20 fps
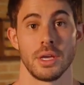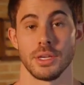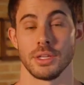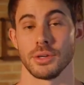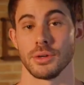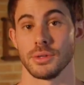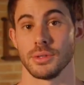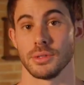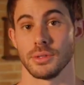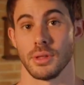You
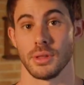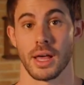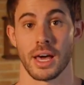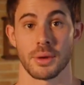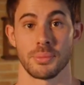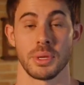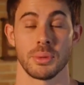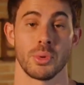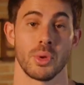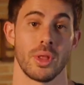know, a lot
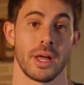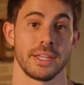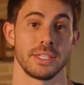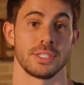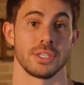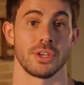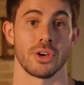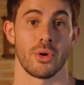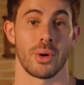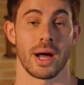of people like
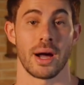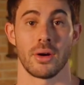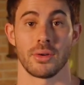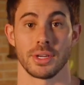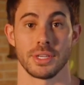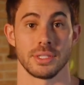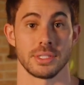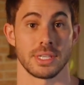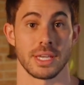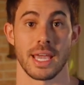to go out
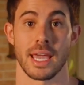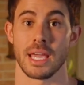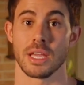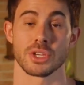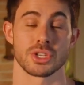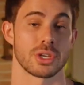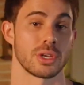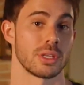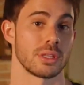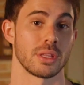into
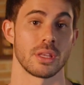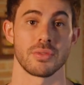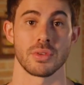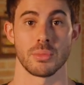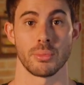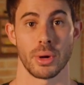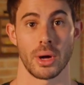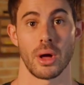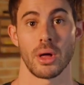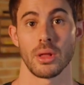Asia and live
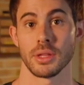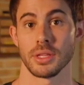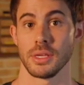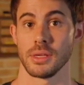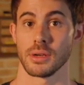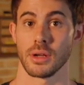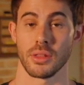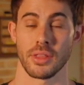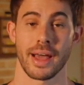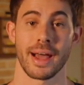in Bali
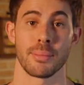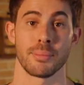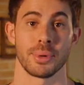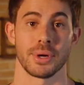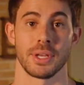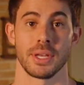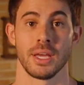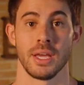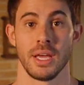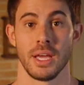and all that,
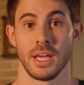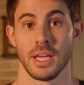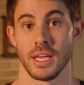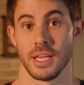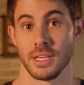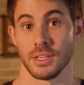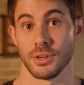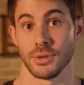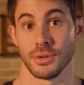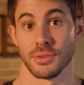but
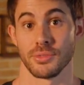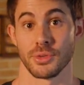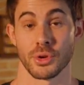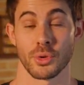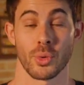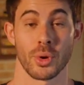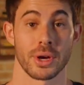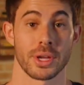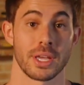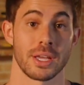you know, if you're
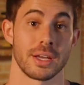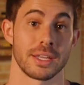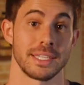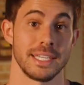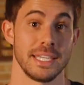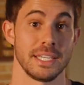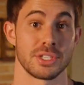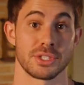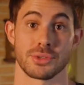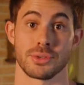working on
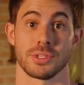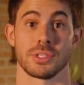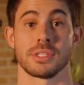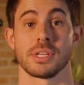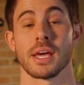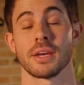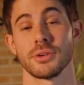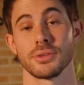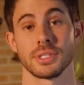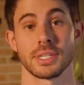Eastern
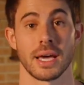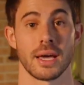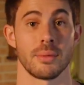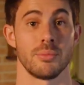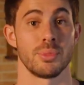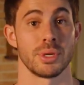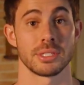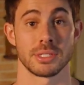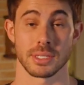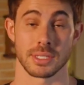Standard Time
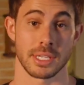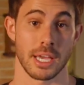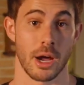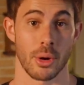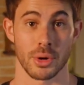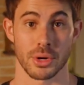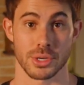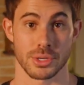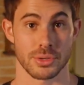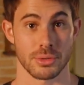business
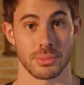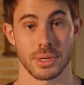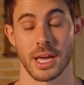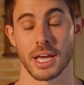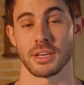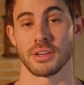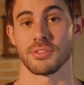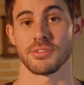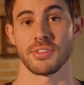hours from 9 to